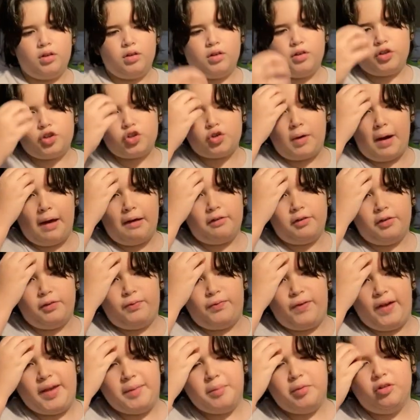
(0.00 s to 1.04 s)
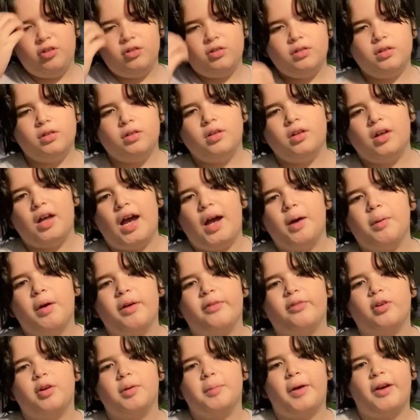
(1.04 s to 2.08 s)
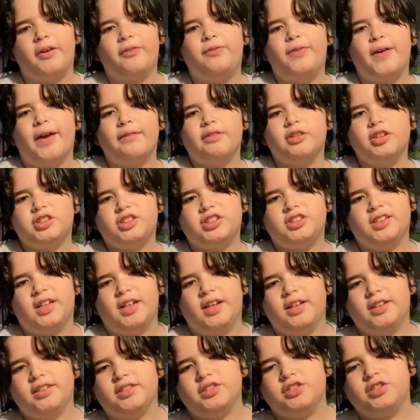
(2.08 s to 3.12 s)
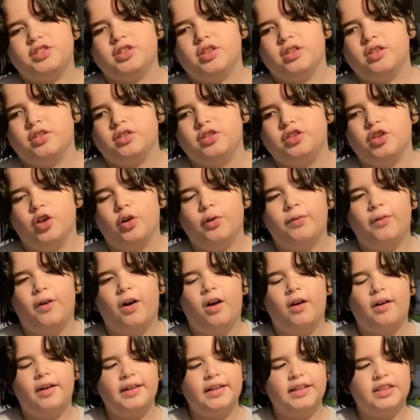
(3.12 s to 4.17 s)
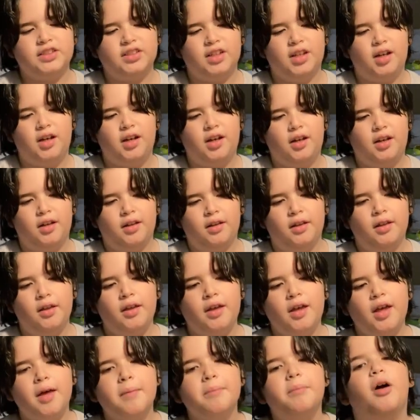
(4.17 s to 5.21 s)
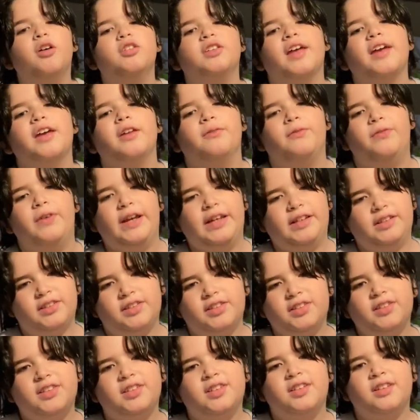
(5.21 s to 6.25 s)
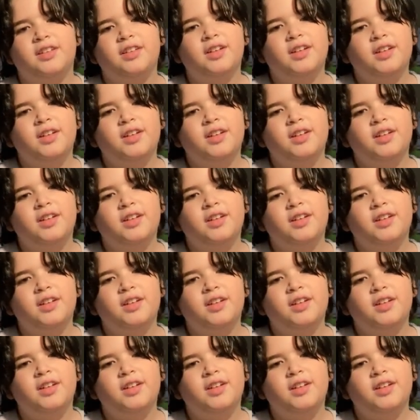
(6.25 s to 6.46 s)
Shrouded Fable. However, my favorite set so far is Paldean Fates.